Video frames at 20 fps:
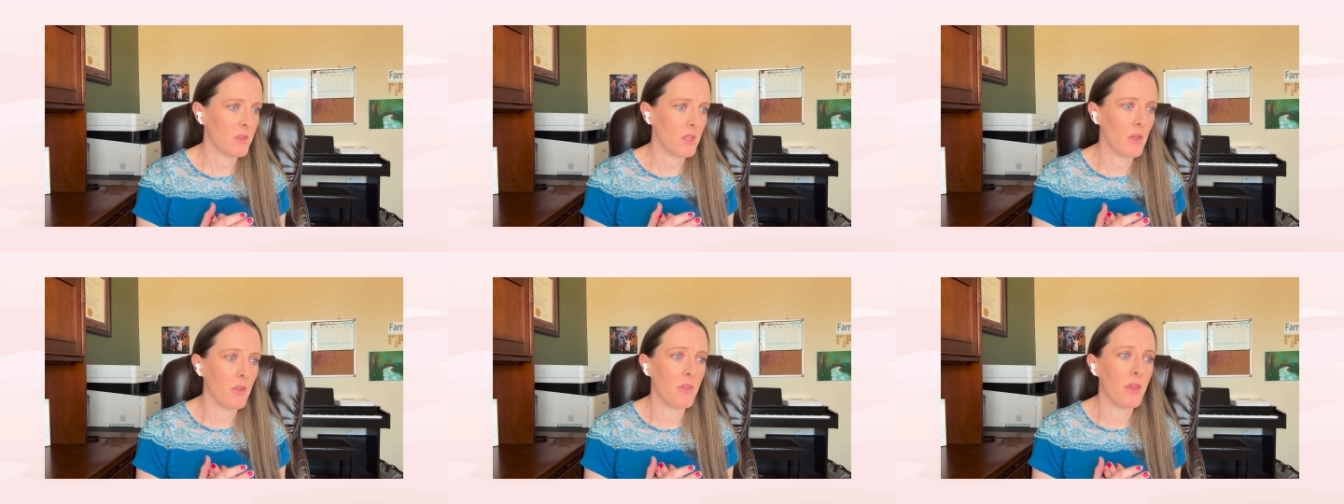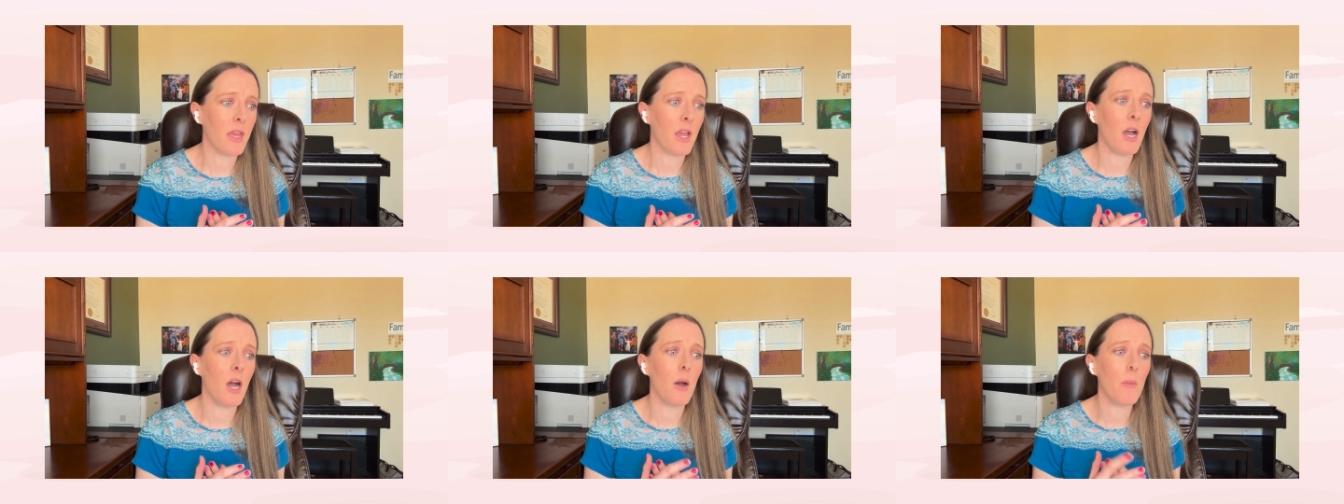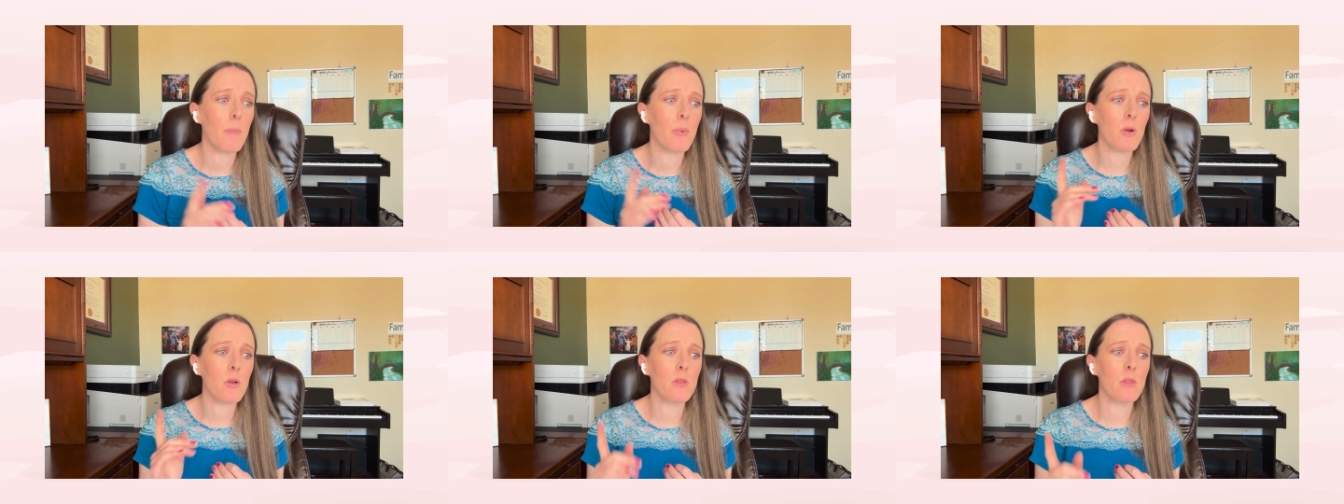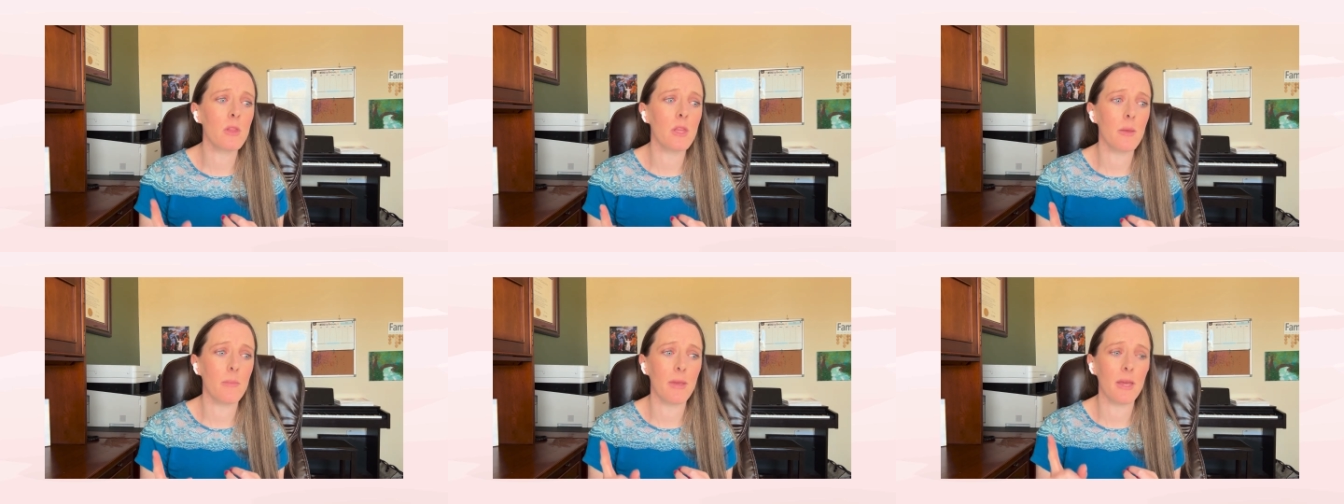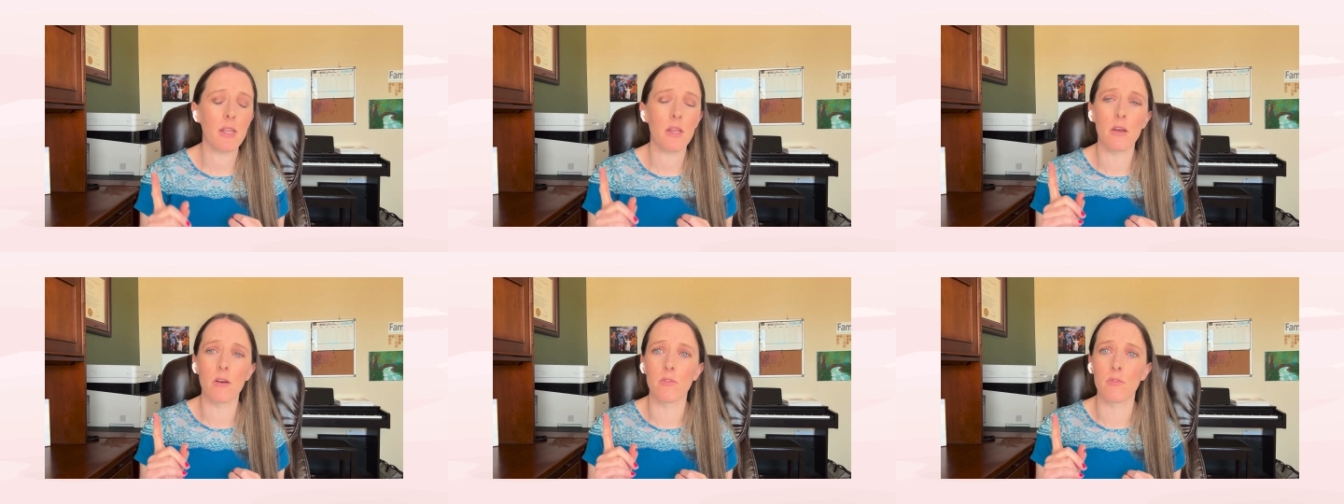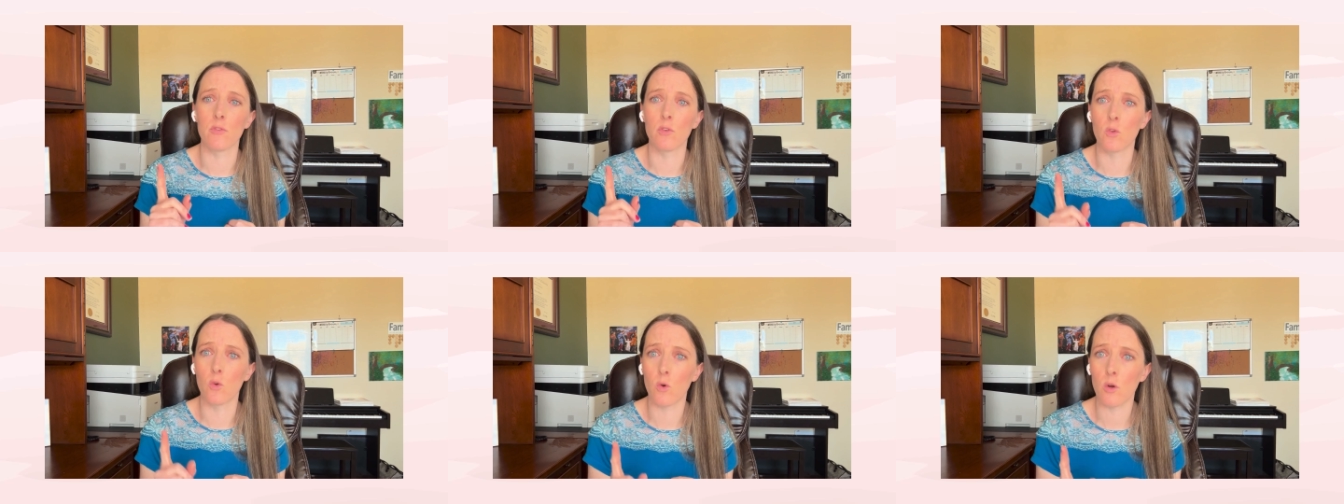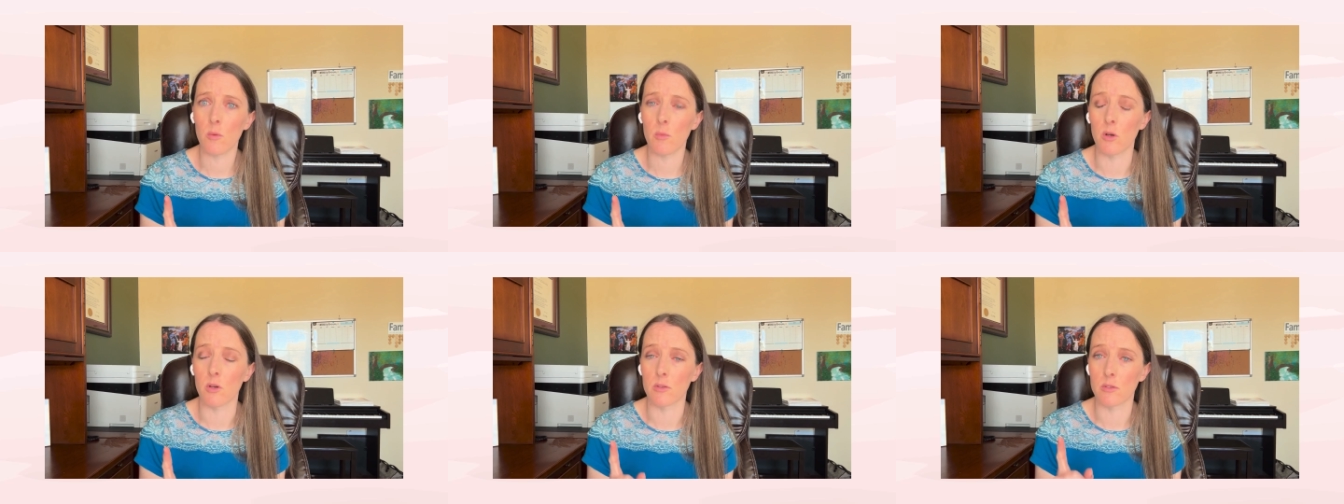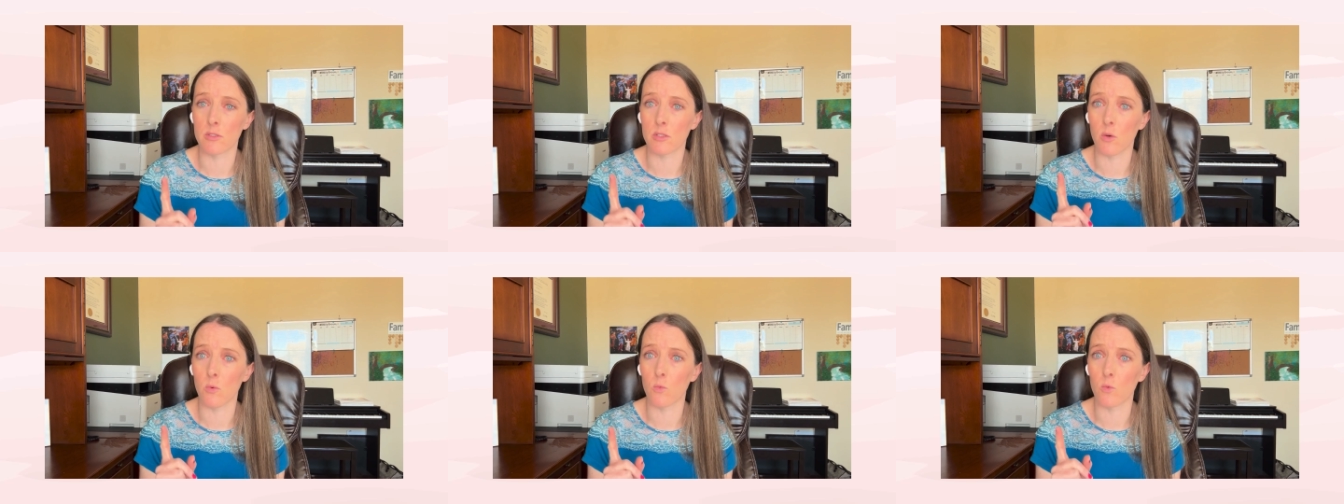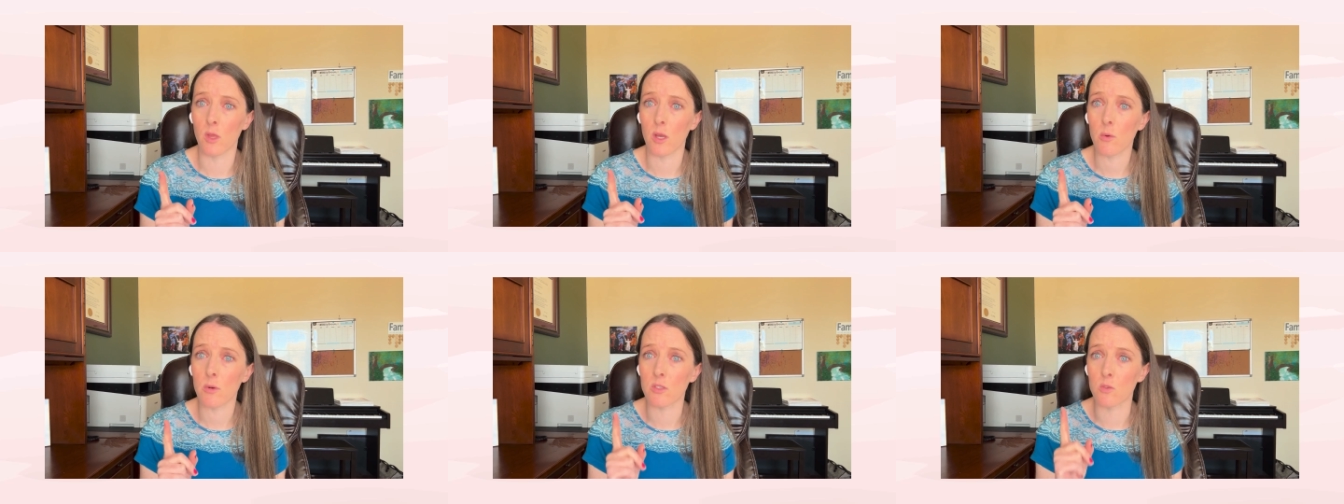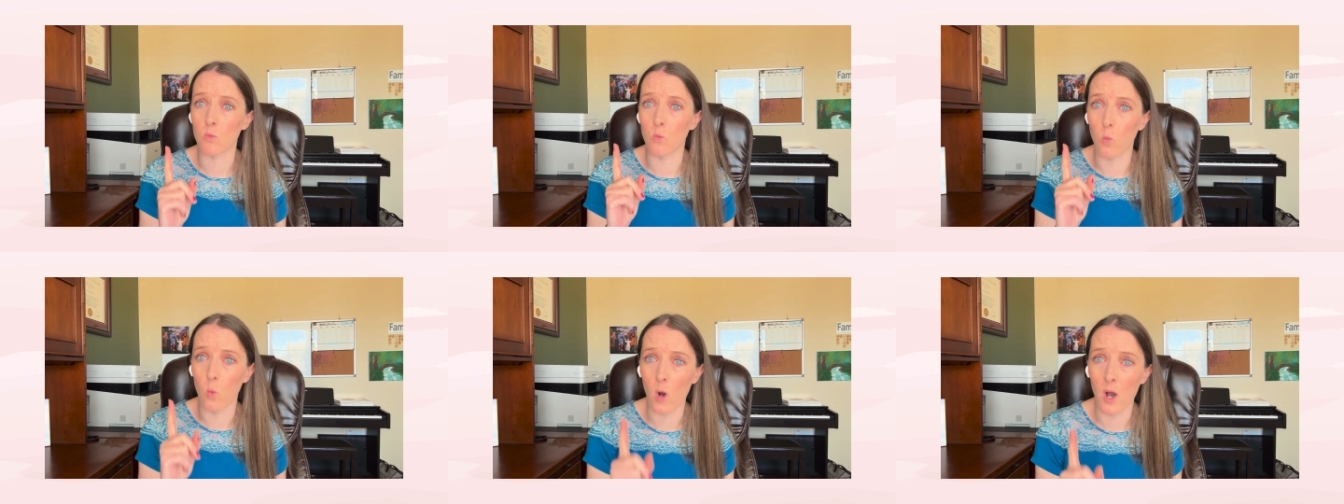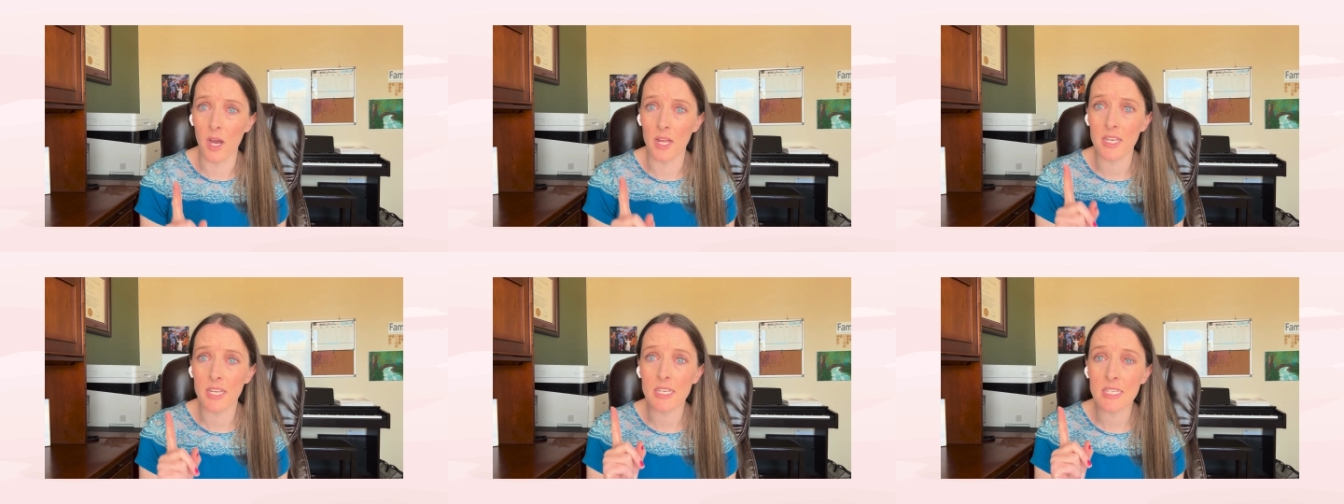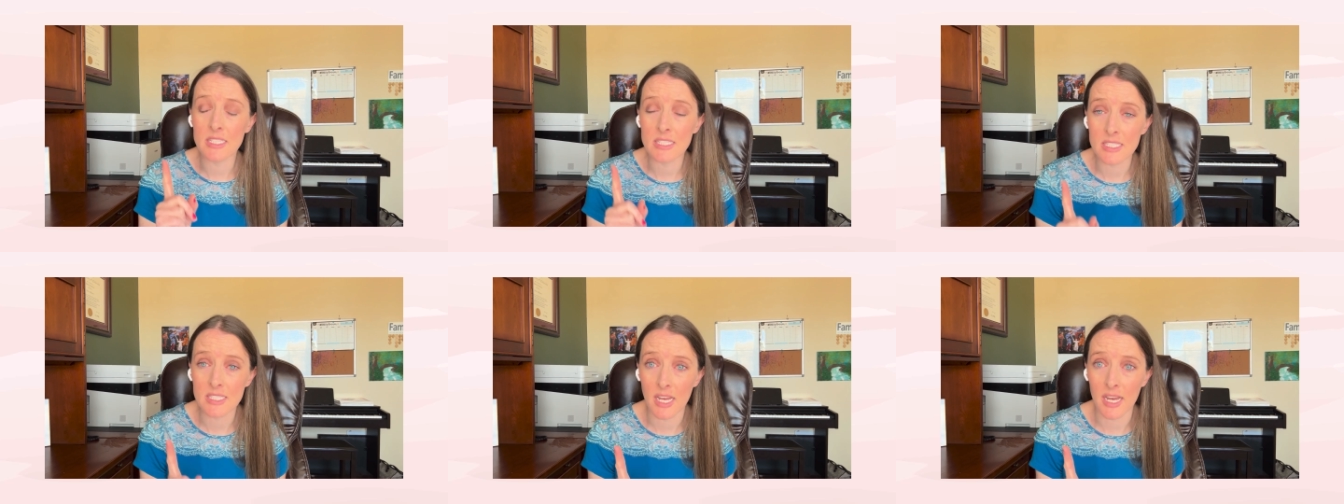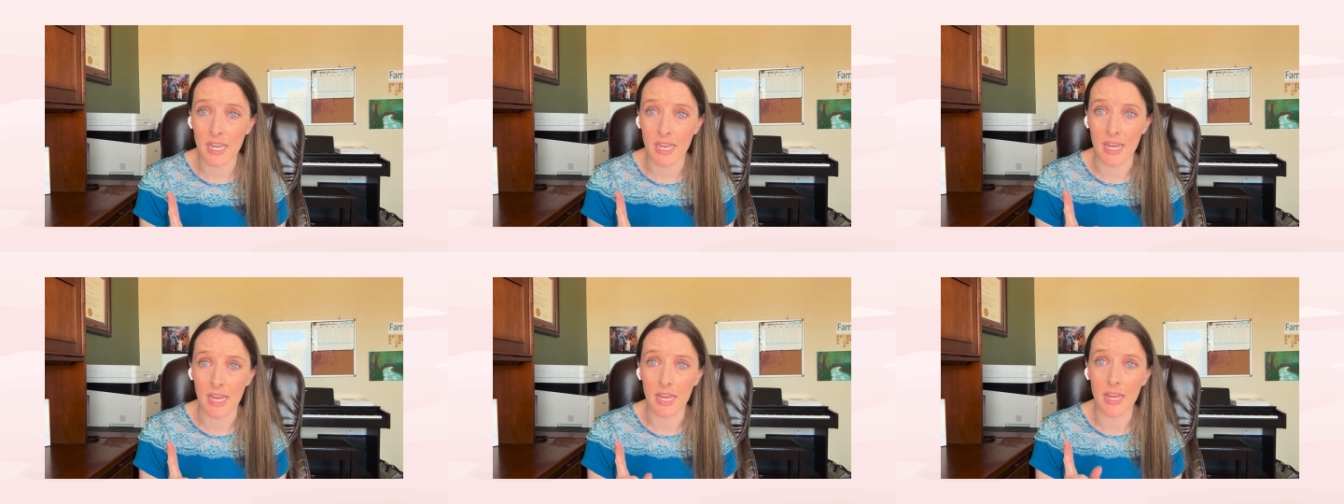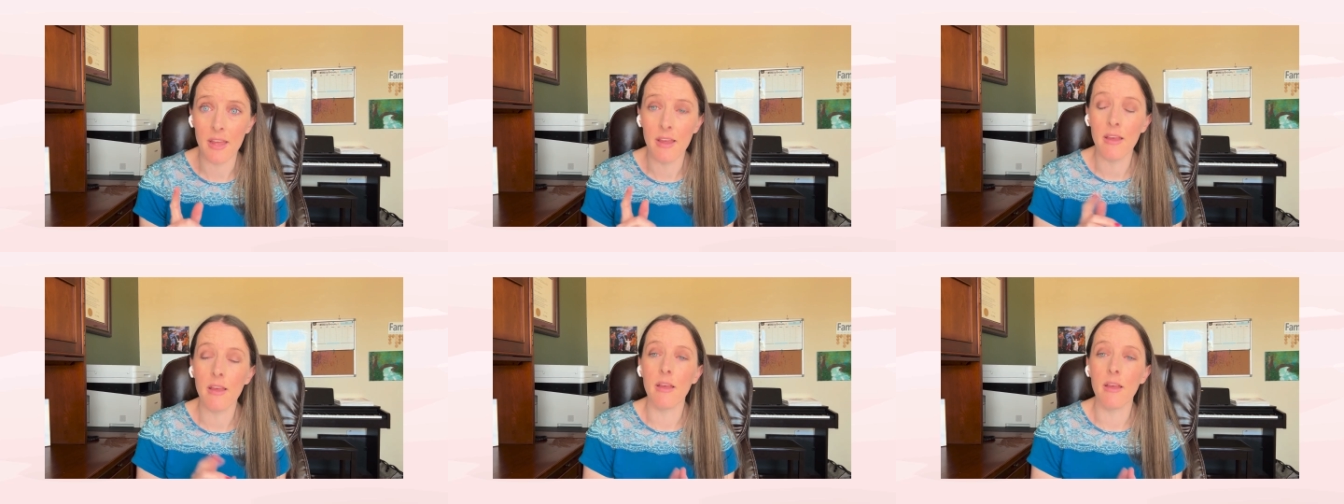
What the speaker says: The upper limit of normal, so there was one study